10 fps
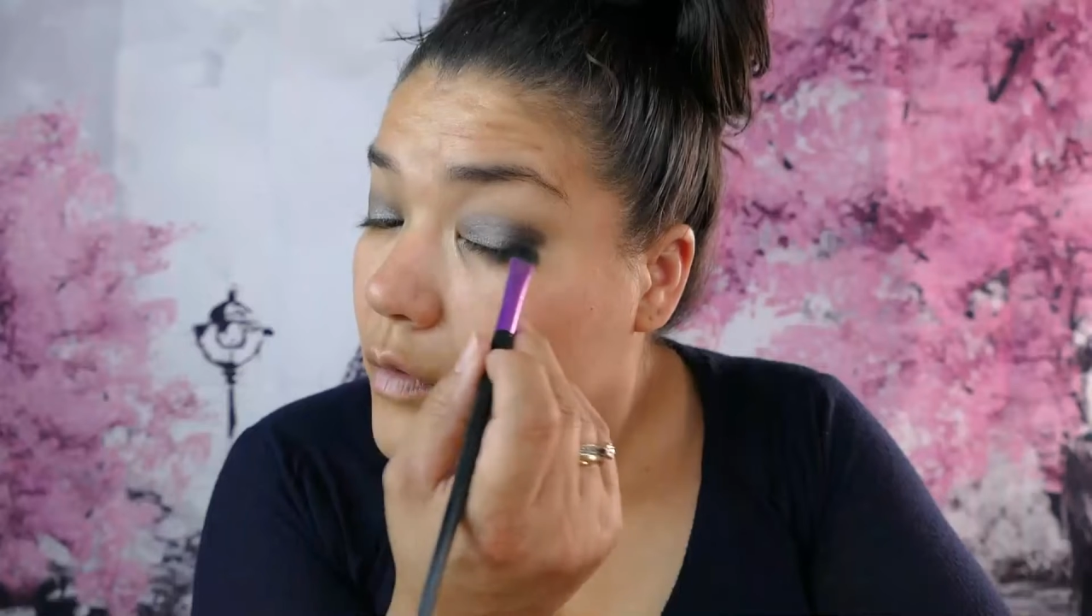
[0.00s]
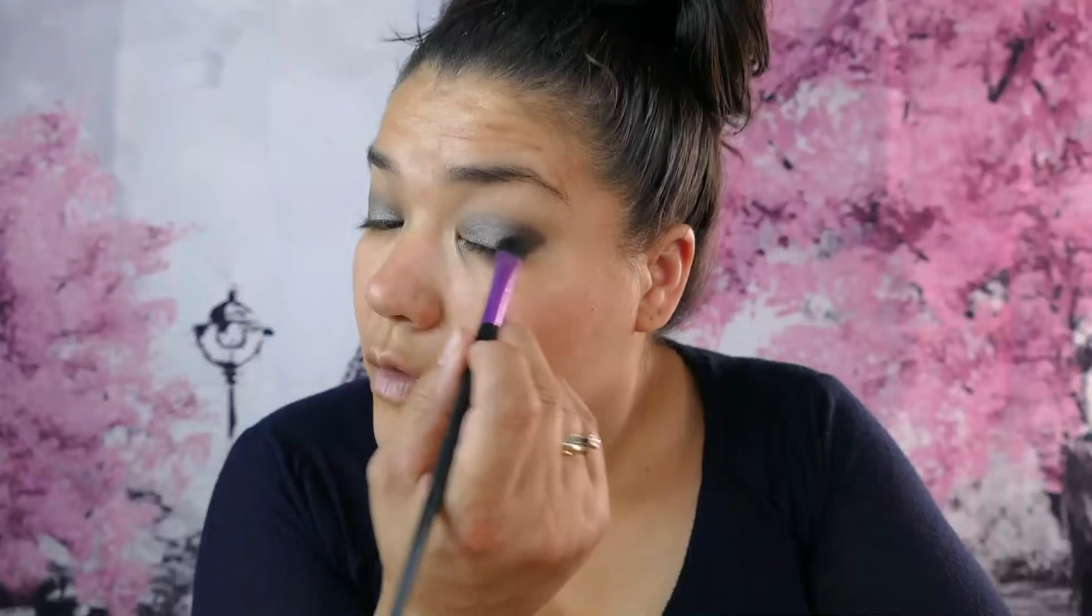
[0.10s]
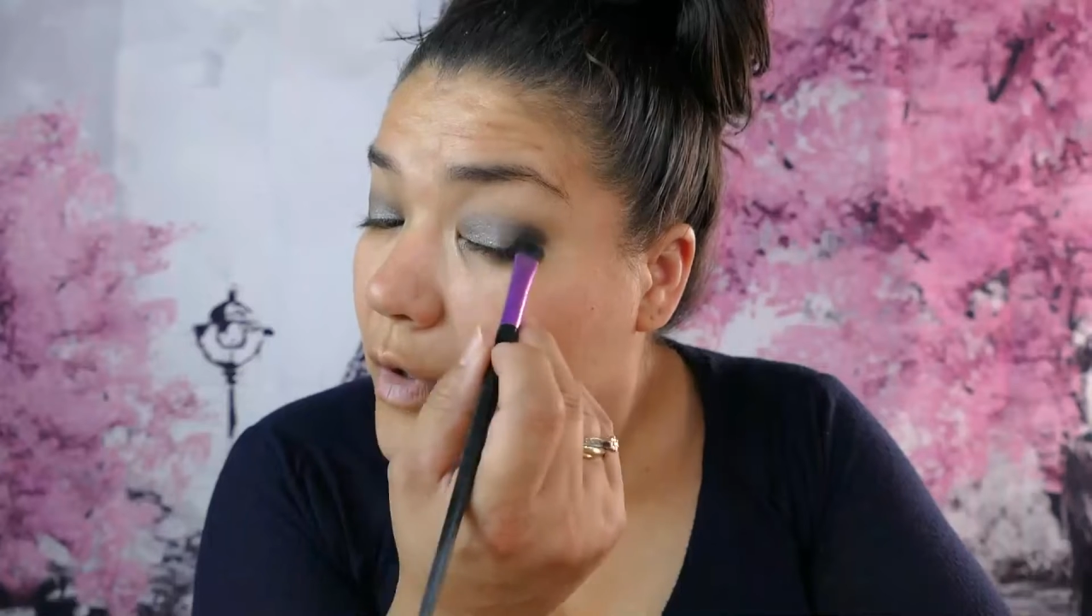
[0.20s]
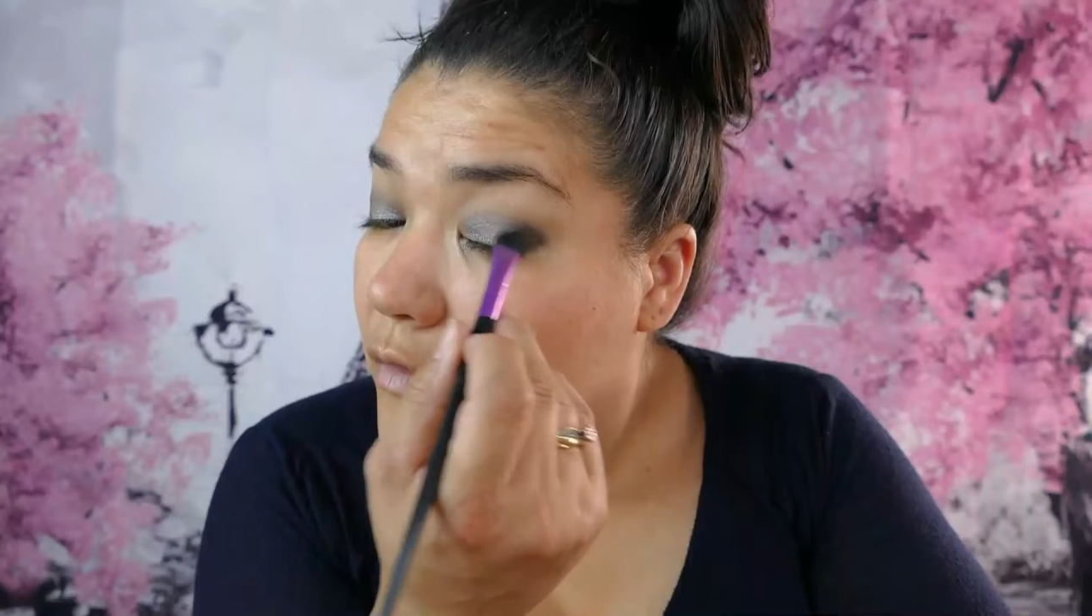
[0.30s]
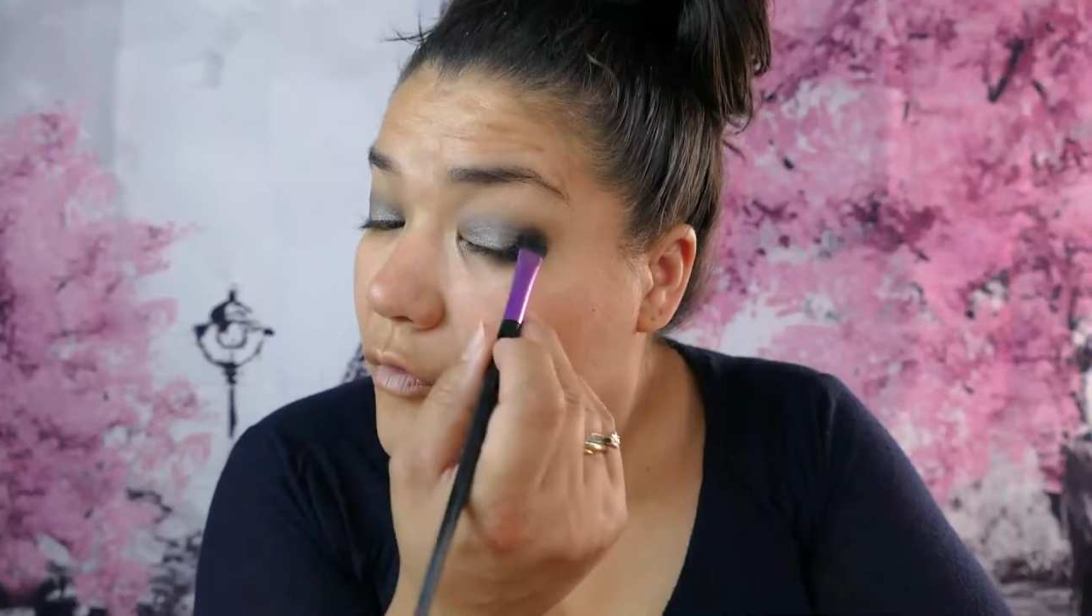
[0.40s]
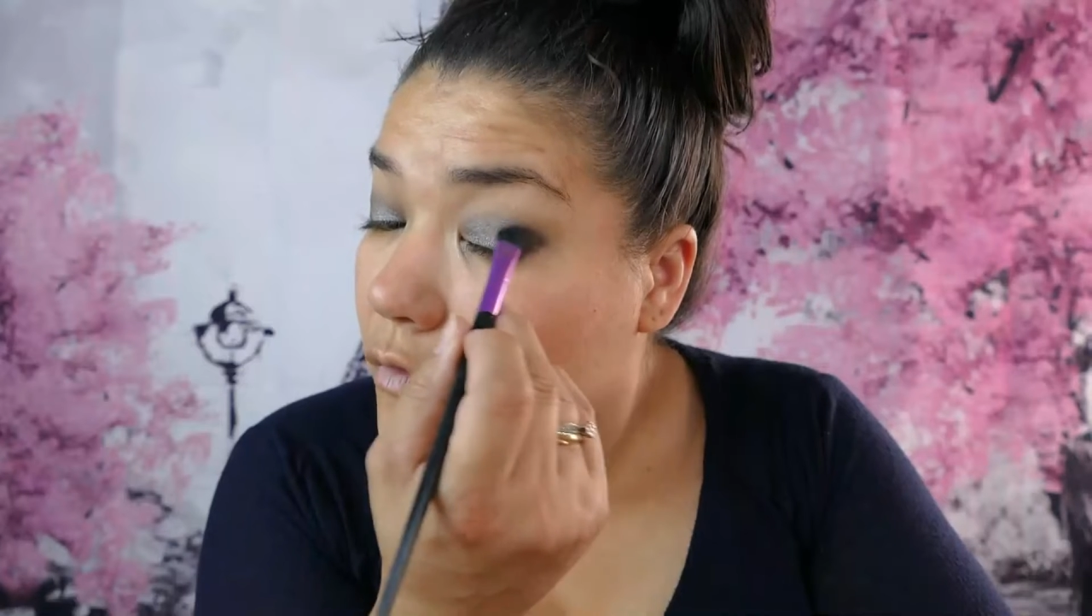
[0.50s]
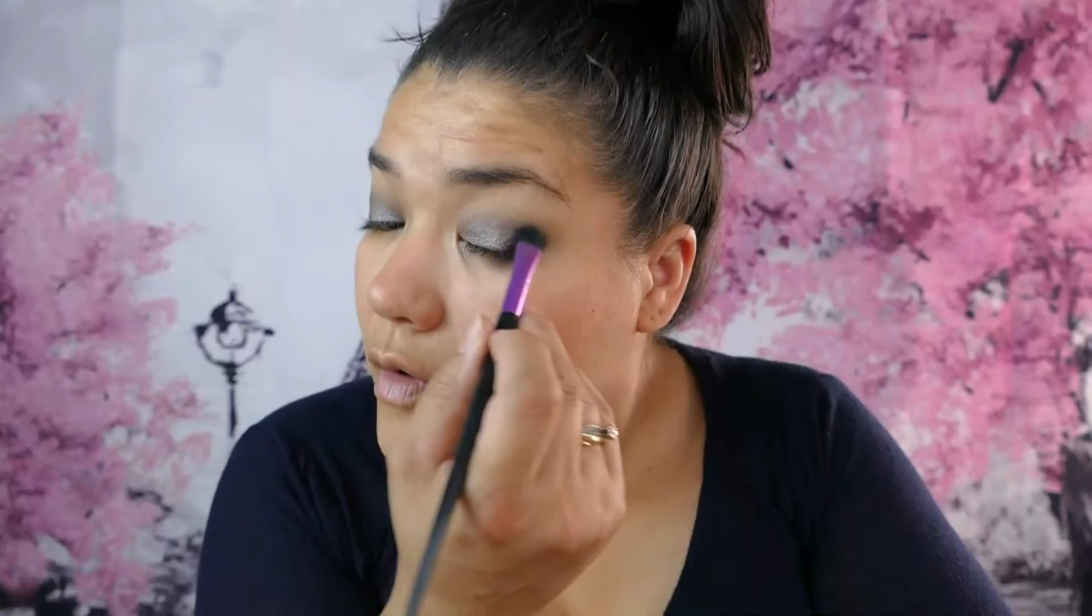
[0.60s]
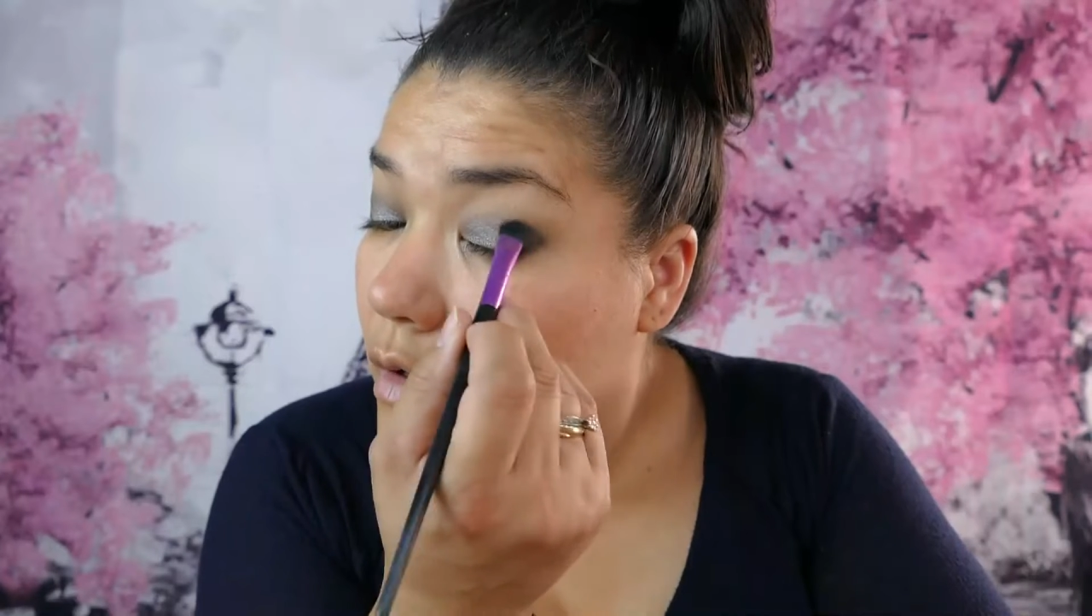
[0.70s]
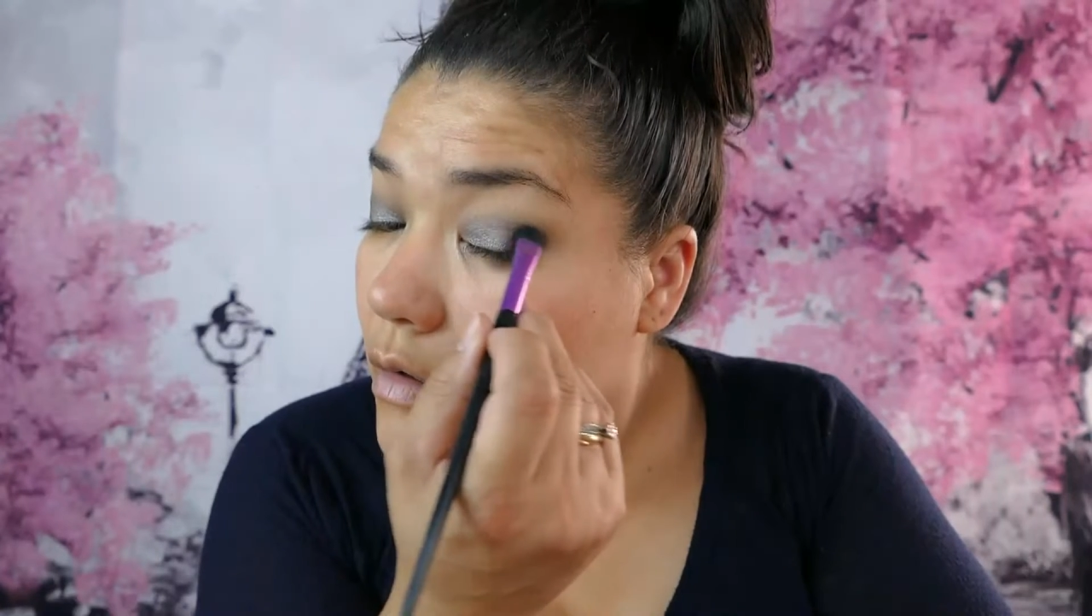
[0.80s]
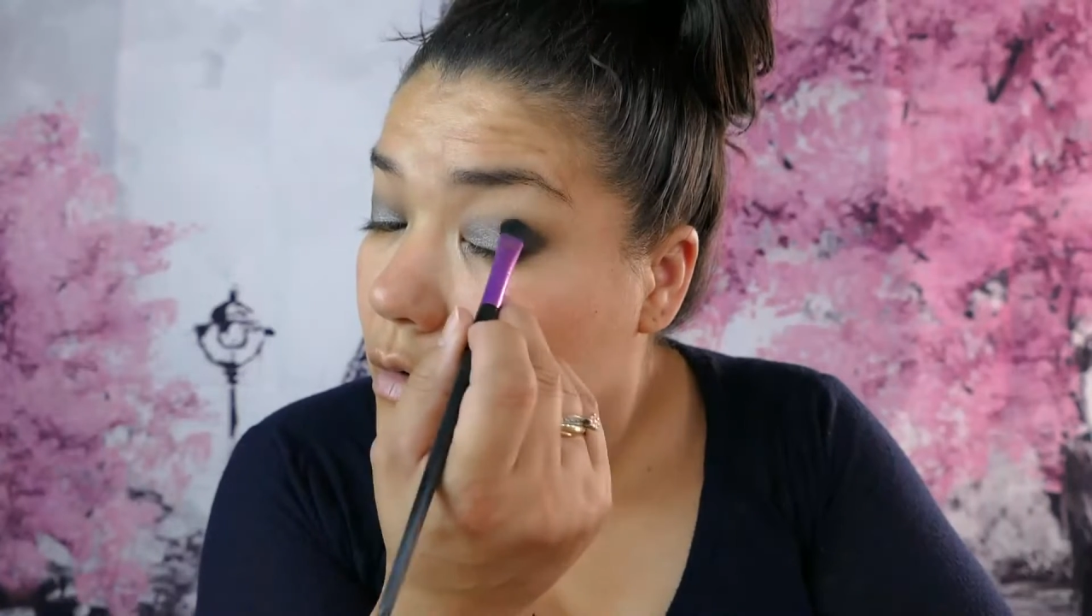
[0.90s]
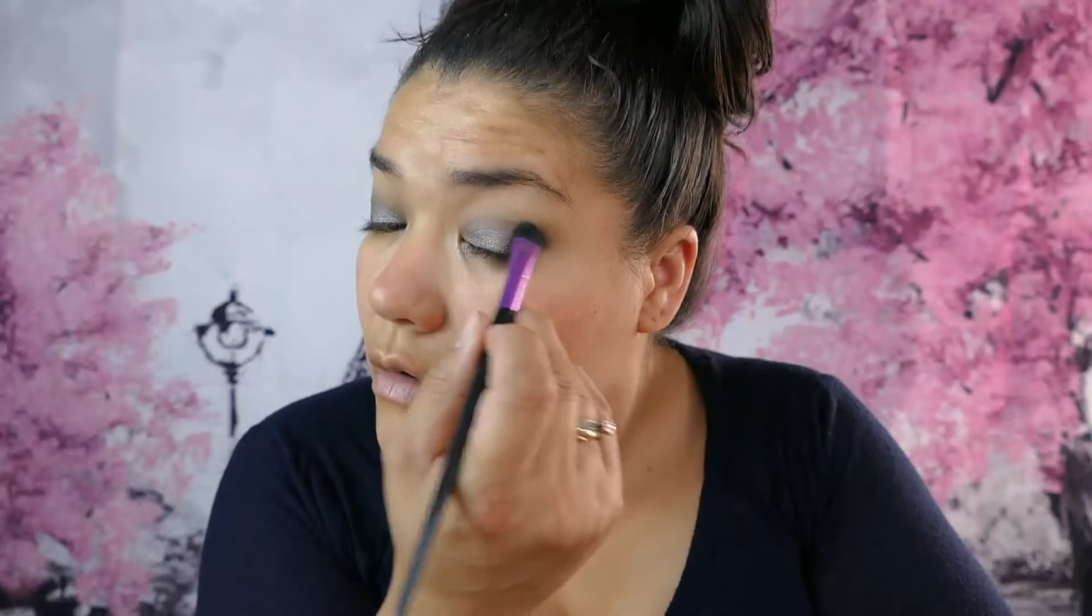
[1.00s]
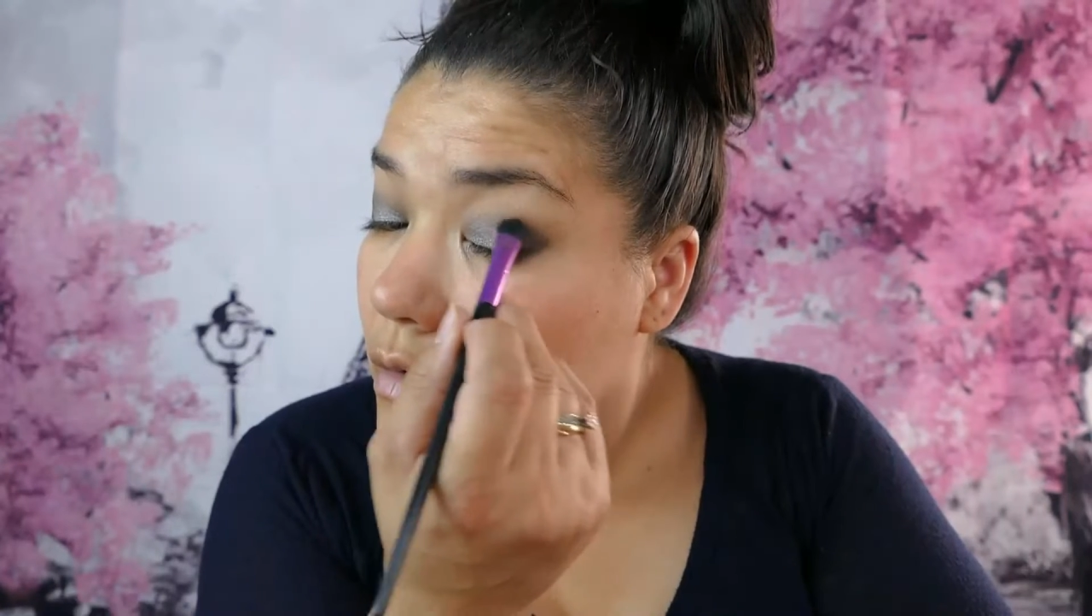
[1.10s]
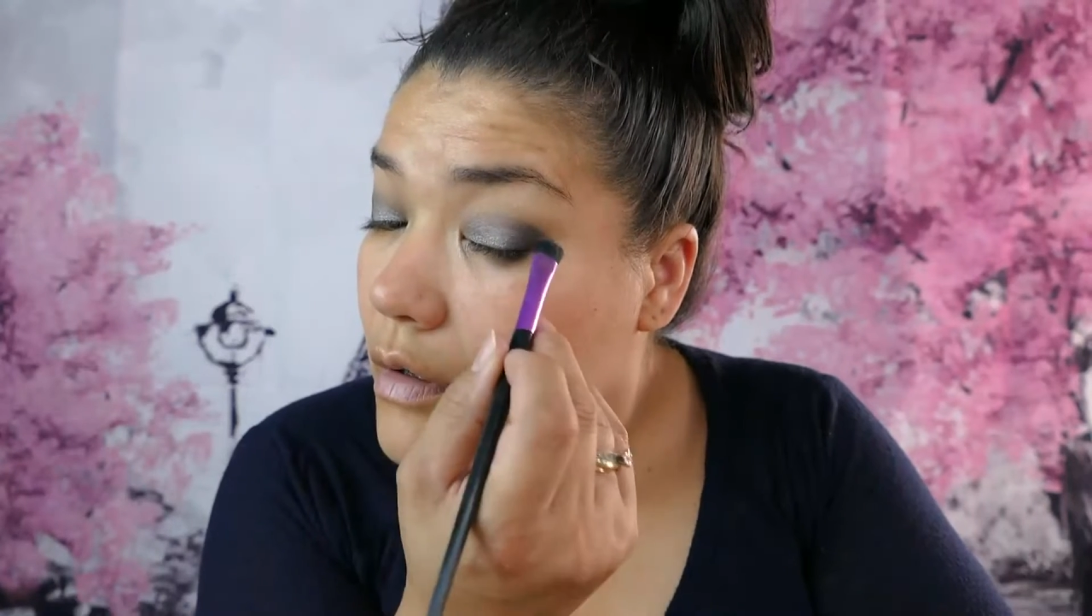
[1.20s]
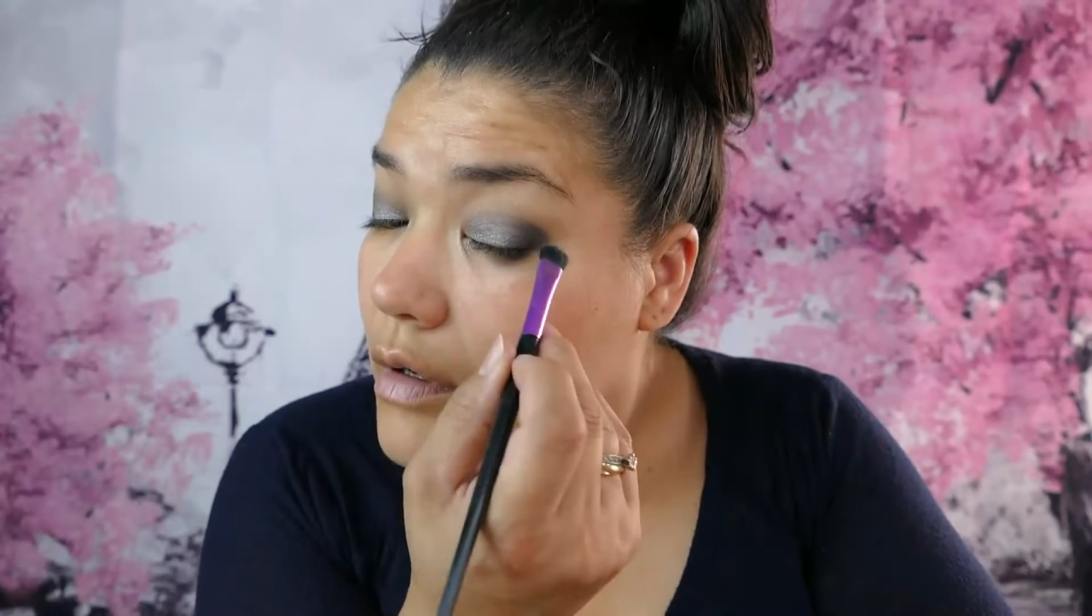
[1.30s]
with my finger,